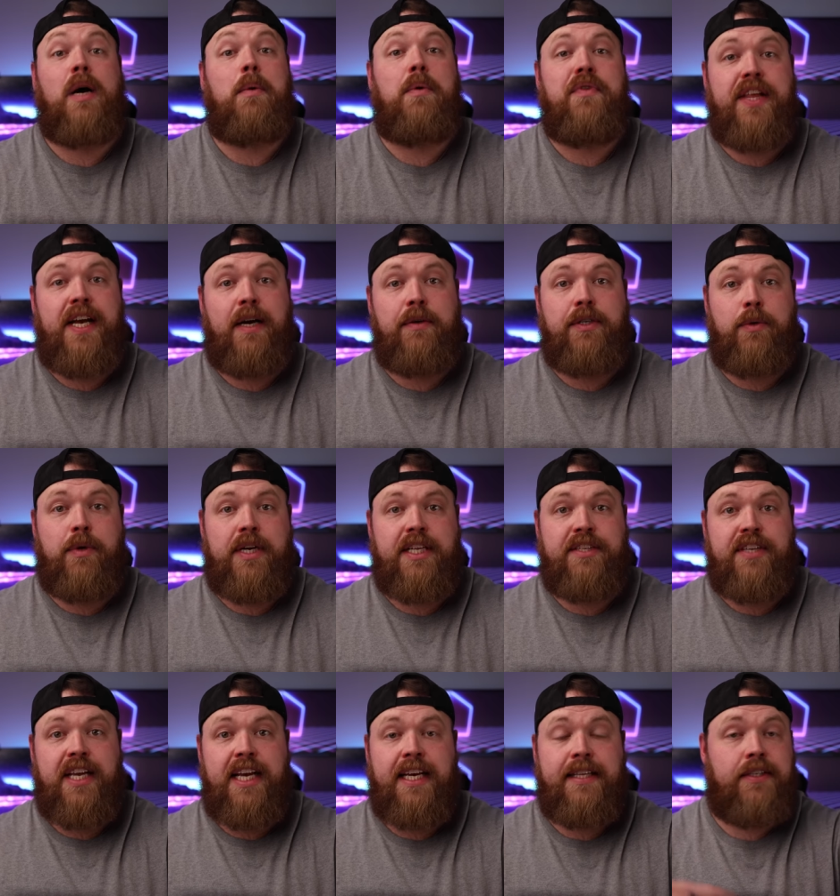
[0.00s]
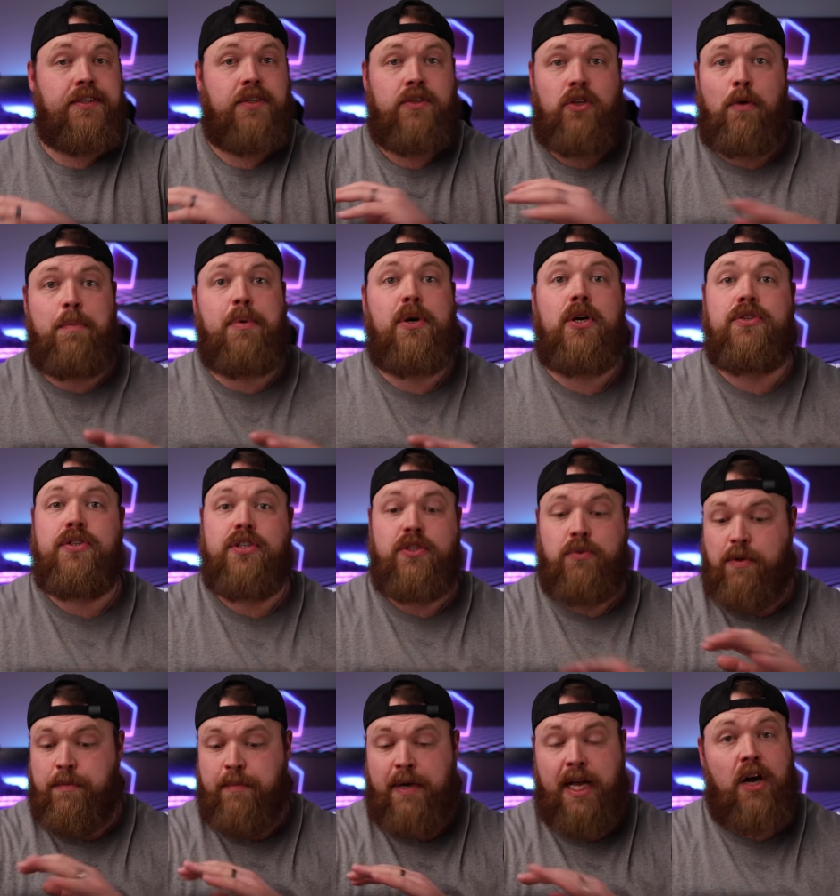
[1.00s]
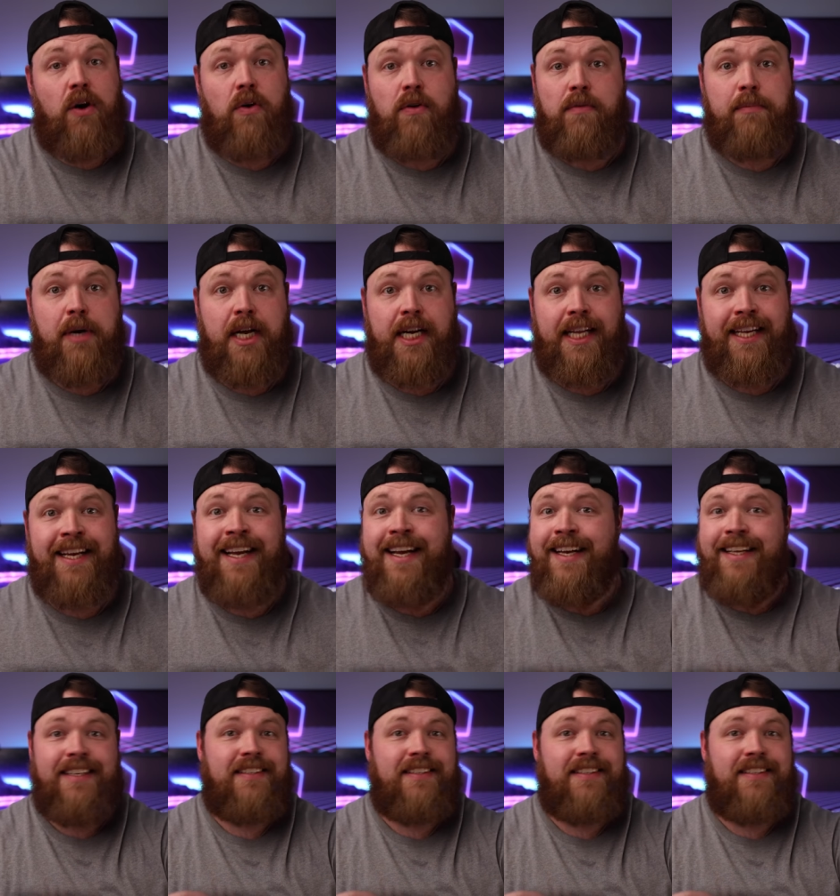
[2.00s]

Now, one thing I do want to say, this is all purchased with my own money.